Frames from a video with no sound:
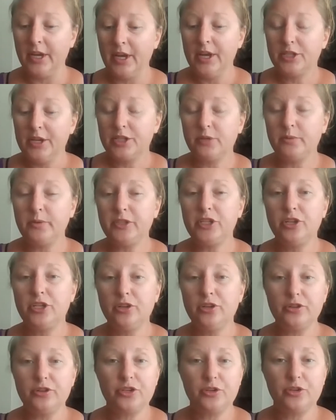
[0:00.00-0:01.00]
So it's
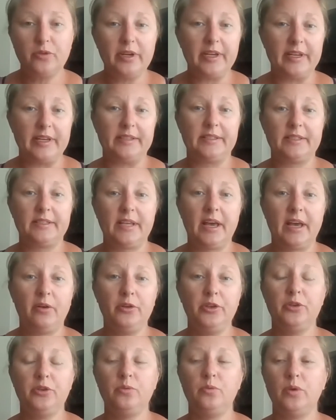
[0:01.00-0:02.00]
your choice how
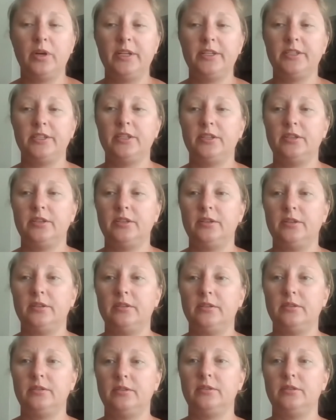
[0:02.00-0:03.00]
you want to
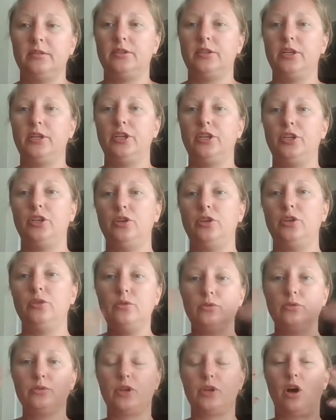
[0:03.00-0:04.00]

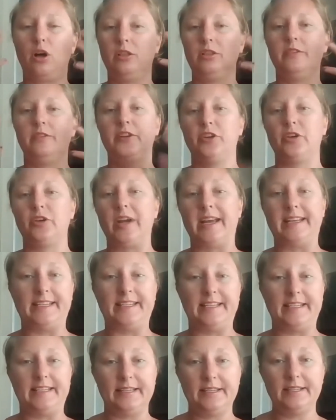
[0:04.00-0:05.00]
use all of your
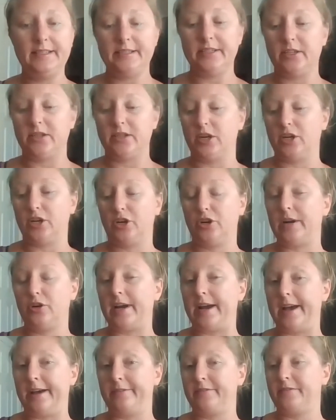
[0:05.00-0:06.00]
ideas in our
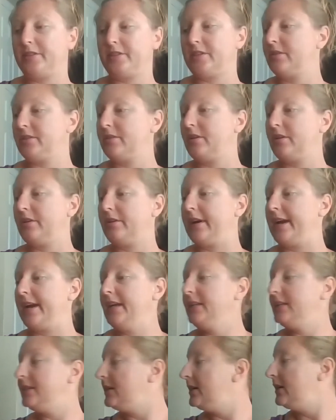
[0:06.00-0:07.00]
craft, all
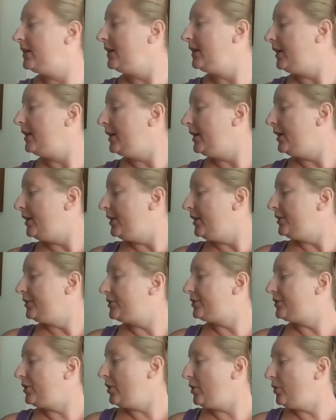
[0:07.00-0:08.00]
right?
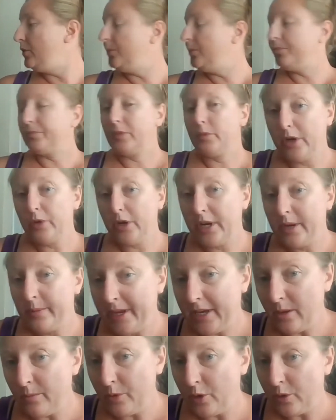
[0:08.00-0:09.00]
So we're gonna
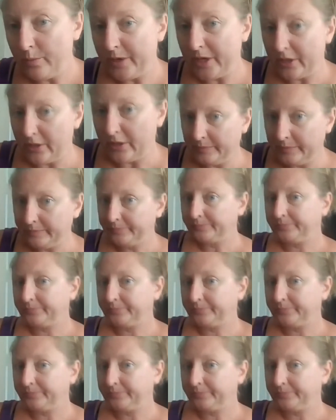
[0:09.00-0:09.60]
make a mobile.